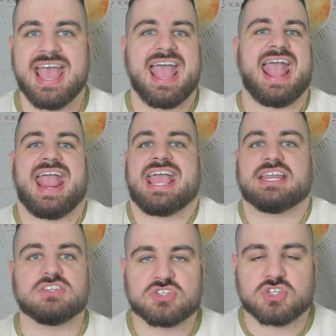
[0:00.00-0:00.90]

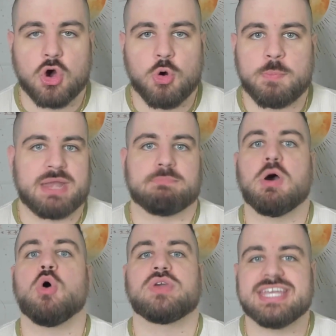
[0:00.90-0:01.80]
Hand Scope and
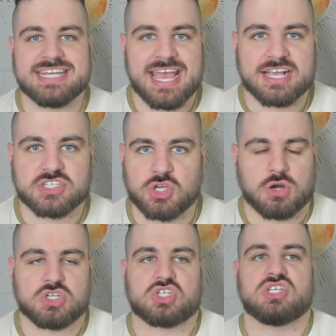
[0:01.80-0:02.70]
Pokédex
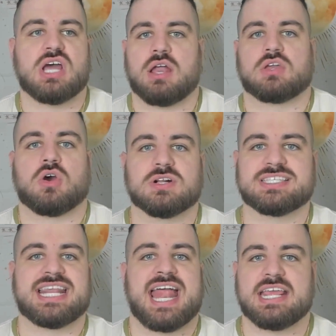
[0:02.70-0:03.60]
are just not cards
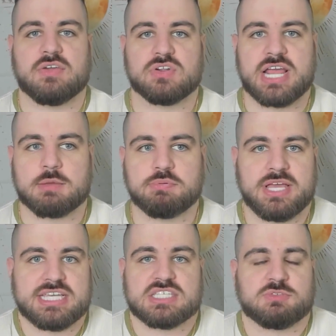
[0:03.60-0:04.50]
that any other deck
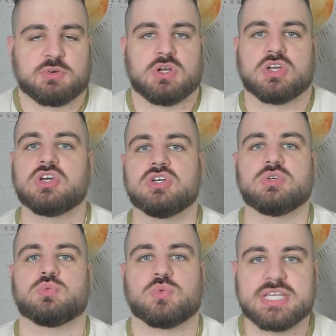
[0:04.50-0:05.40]
plays for a
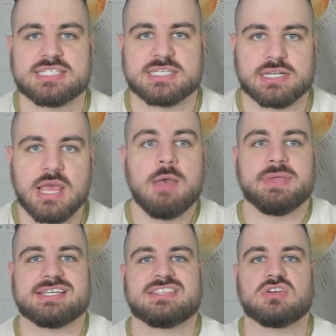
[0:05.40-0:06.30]
good reason,
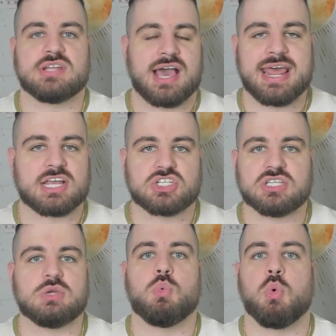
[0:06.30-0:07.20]
because they're not
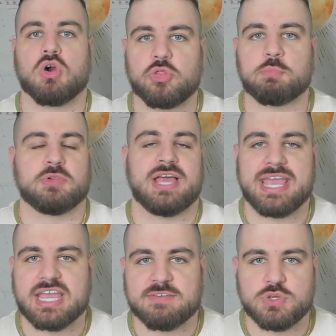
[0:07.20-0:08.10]
actually worth
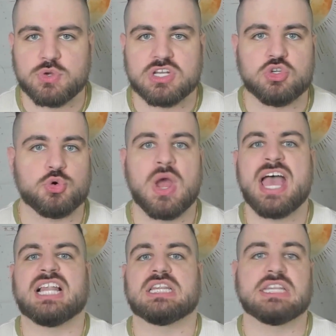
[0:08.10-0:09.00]
playing if you can do
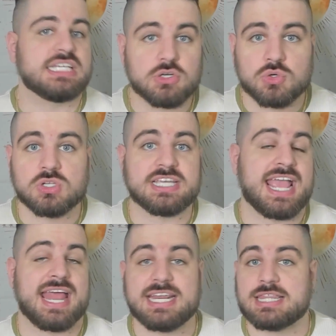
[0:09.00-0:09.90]
literally
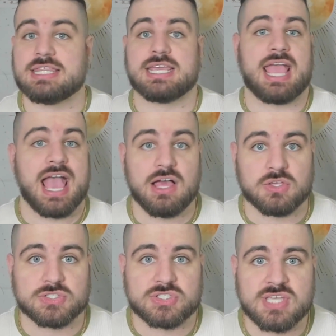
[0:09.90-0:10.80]
anything
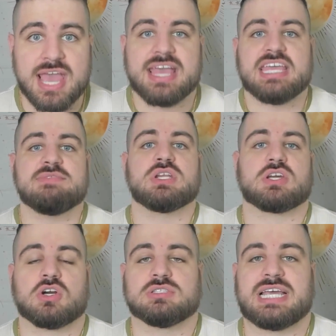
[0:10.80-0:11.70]
else. Even a
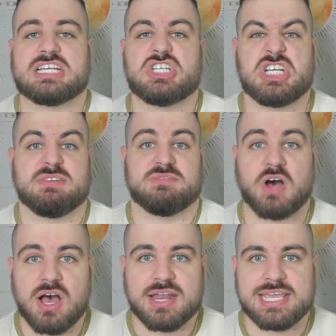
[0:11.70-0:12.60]
card like
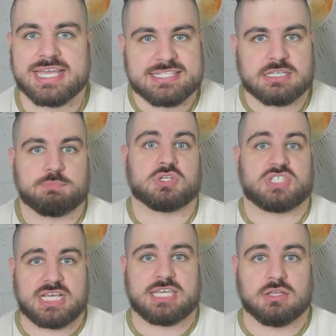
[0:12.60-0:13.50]
Giovanni isn't
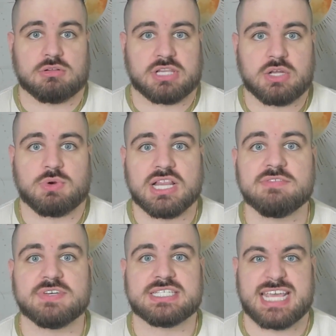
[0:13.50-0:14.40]
particularly
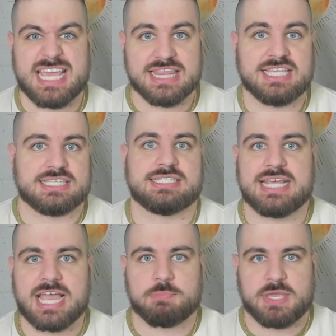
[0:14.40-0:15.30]
relevant in this
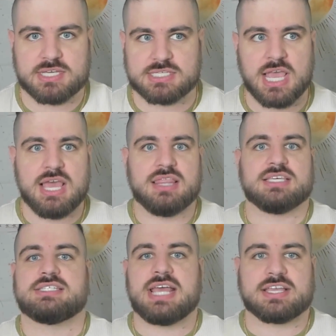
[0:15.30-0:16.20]
deck because
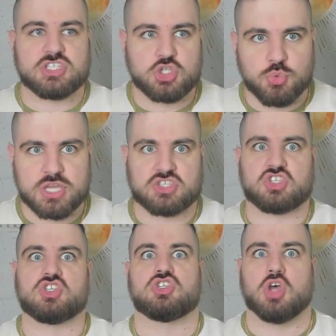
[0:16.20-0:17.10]
this deck is doing
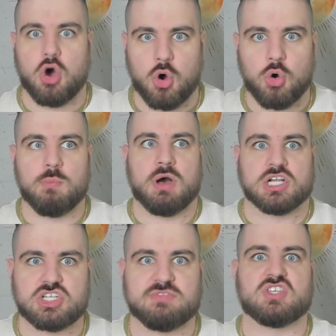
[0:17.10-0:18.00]
so
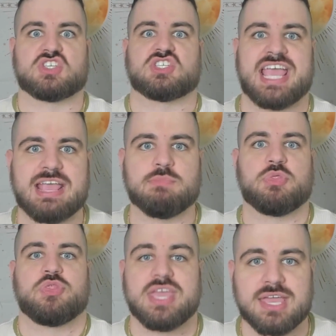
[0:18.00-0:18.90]
much of the same
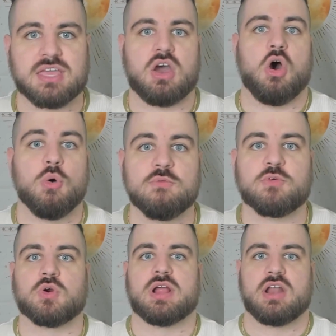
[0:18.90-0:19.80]
thing
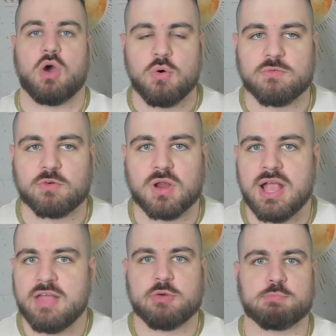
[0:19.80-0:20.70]
over and over.
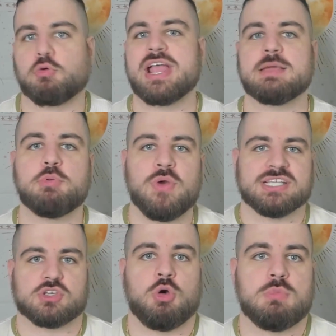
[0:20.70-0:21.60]
The
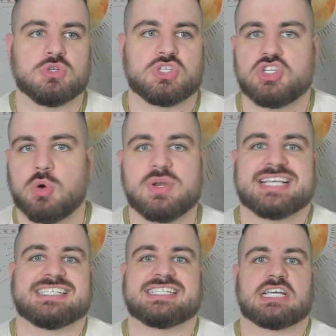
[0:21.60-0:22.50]
breakpoints almost don't
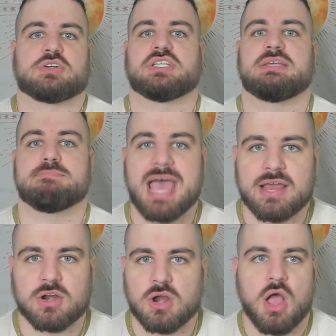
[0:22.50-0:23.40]
necessarily
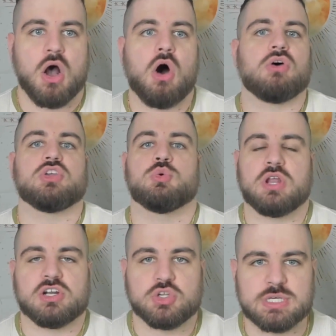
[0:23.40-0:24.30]
matter. All you
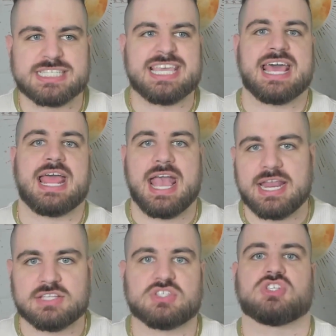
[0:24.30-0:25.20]
want to do is get
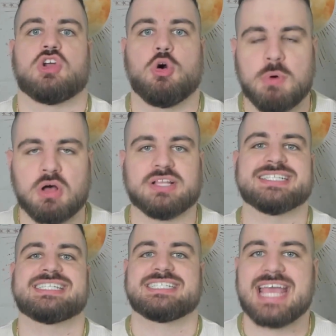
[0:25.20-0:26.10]
ahead and snowball
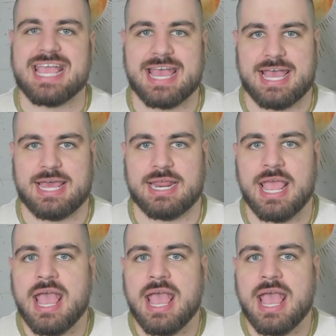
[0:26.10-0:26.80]
and stay ahead.